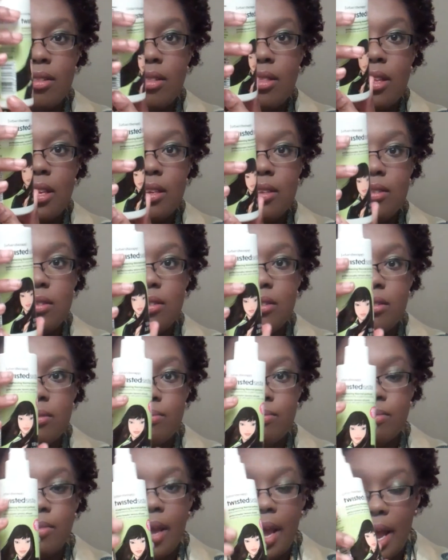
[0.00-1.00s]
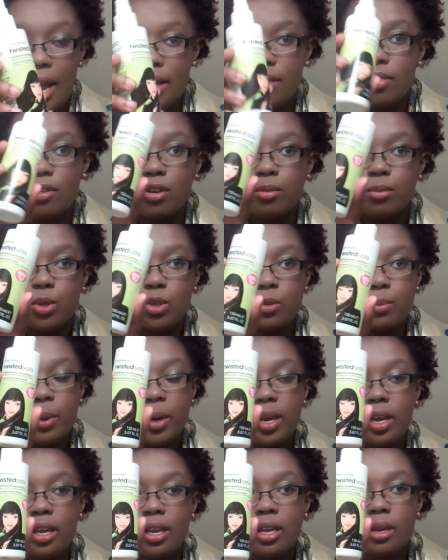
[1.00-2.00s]
this had thermal
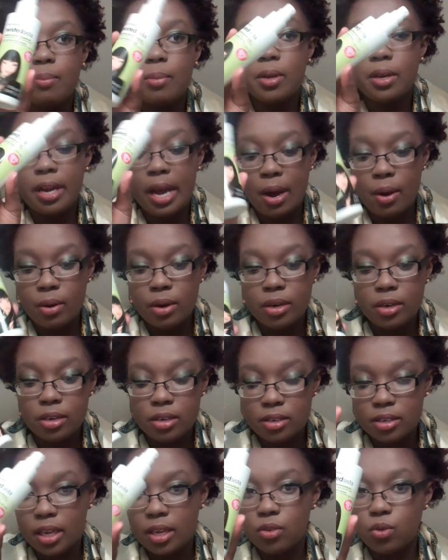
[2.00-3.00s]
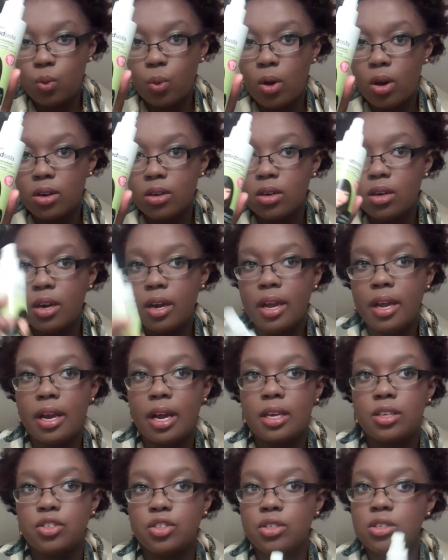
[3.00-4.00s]
spray in it, but now it contains water, and
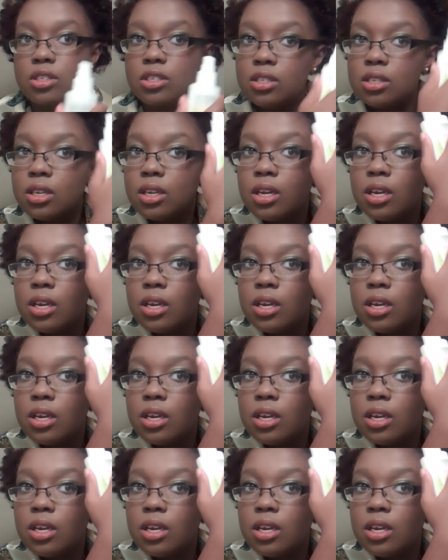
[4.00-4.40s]
I just